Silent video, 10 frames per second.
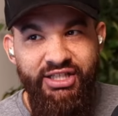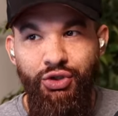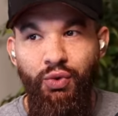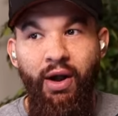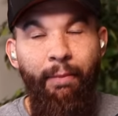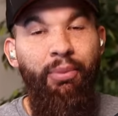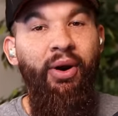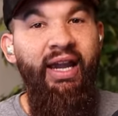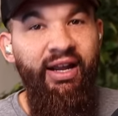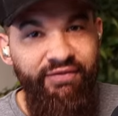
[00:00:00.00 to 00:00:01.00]
to
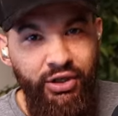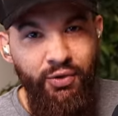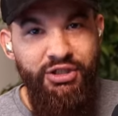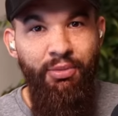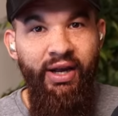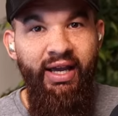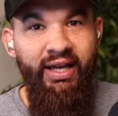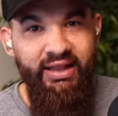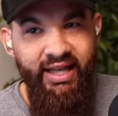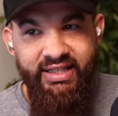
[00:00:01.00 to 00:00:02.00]
bring in views, to bring in
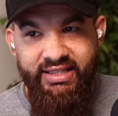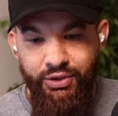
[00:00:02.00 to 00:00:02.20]
clicks,